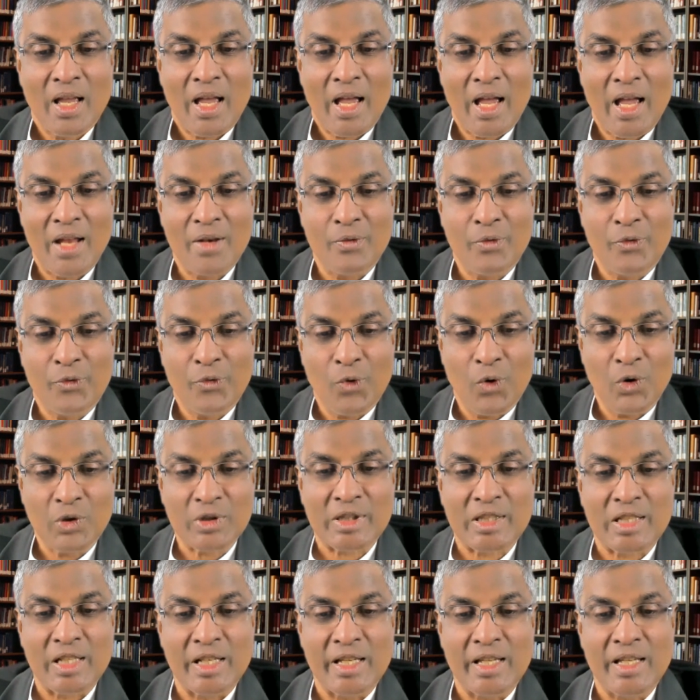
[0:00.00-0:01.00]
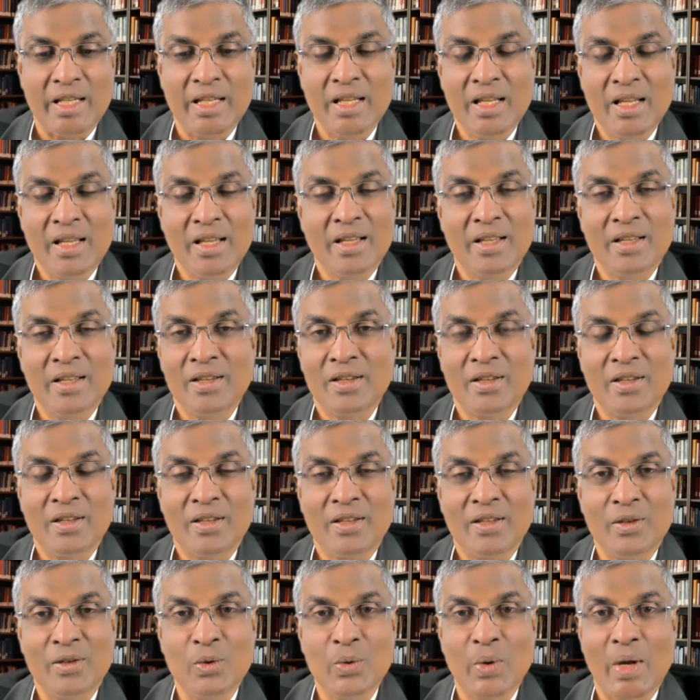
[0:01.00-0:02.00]
And fourthly,
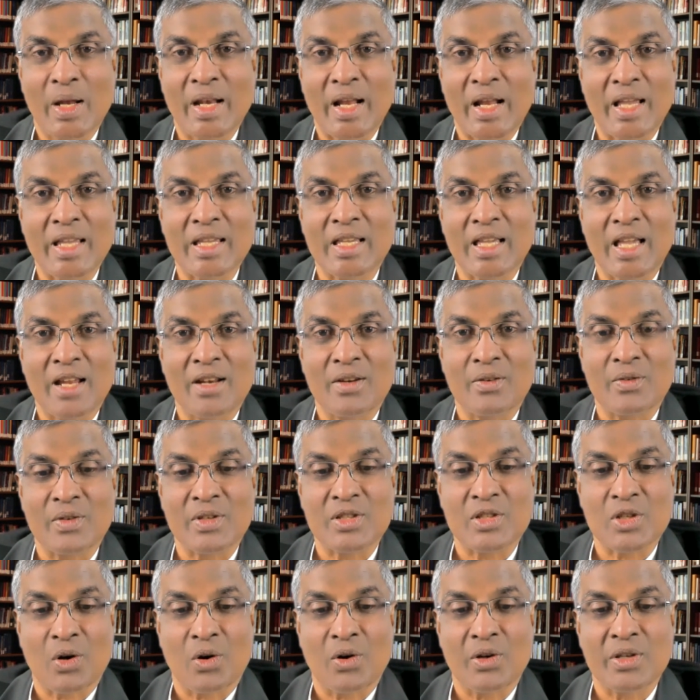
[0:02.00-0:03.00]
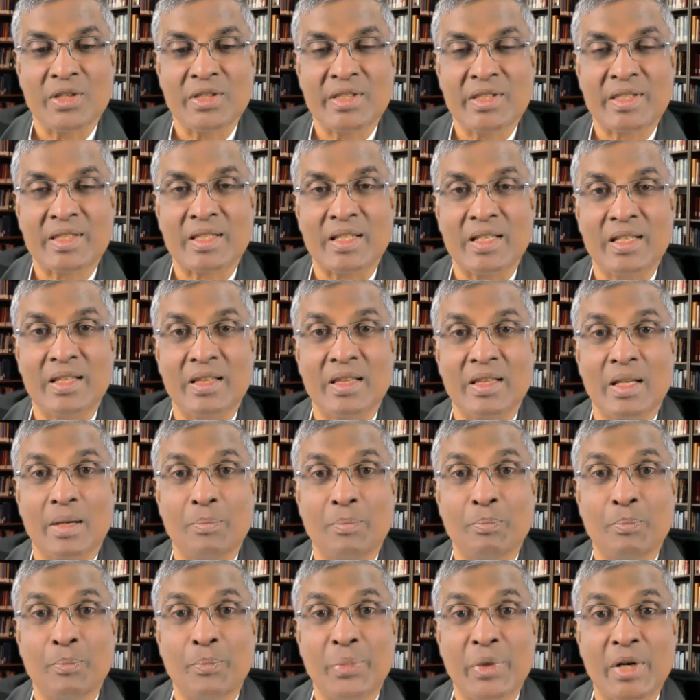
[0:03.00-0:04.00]
you and I can rejoice in
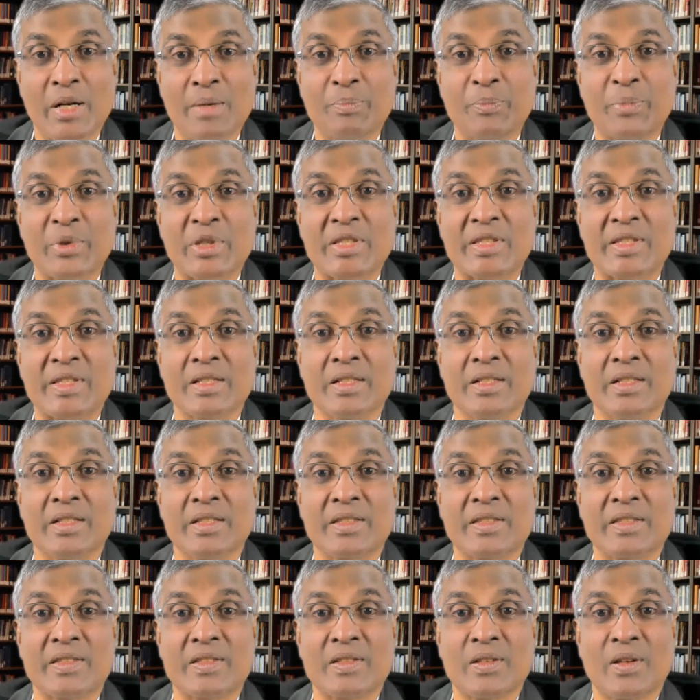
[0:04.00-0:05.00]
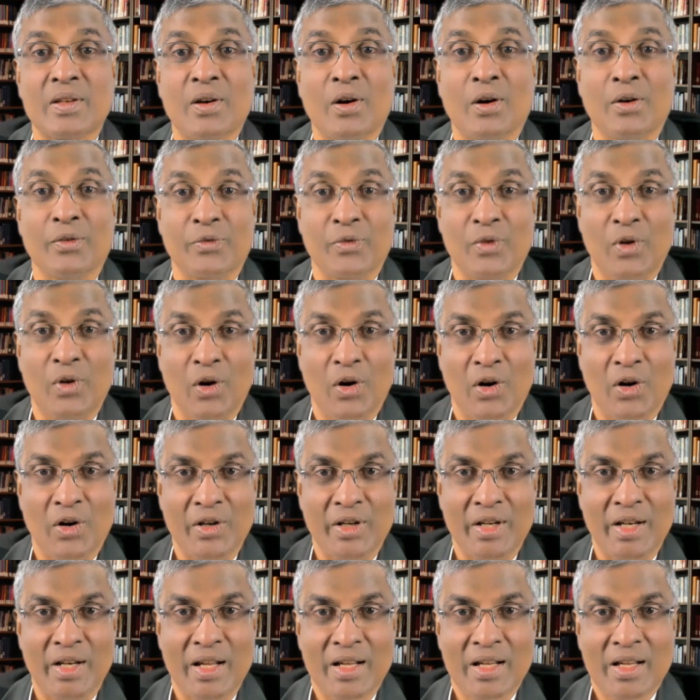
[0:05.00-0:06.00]
the purposes of
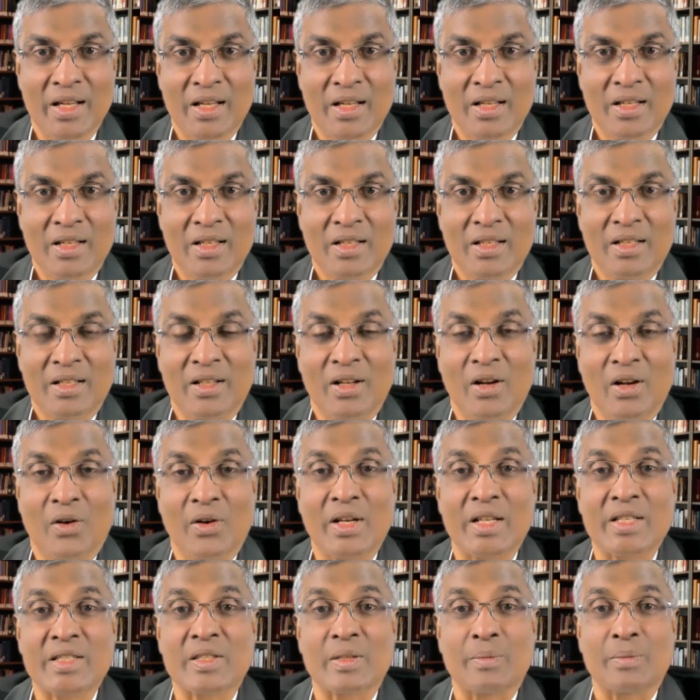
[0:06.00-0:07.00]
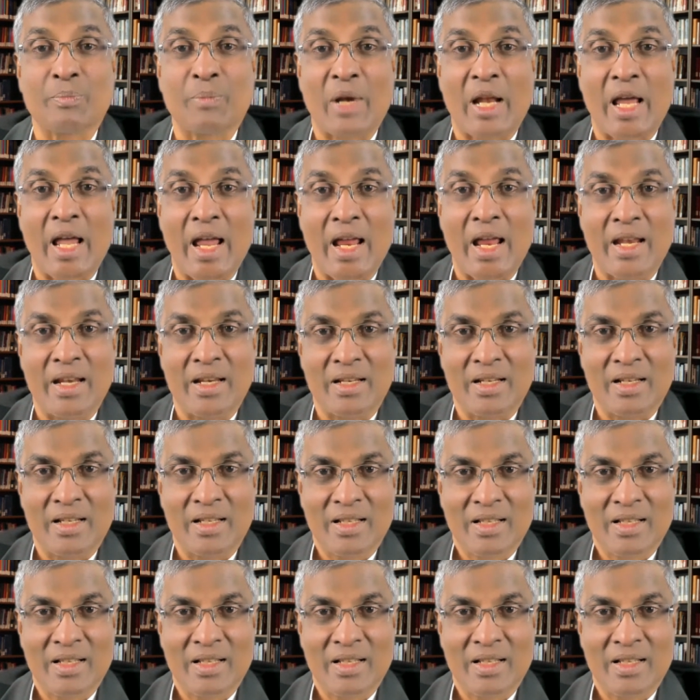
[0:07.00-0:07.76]
God. God has a plan.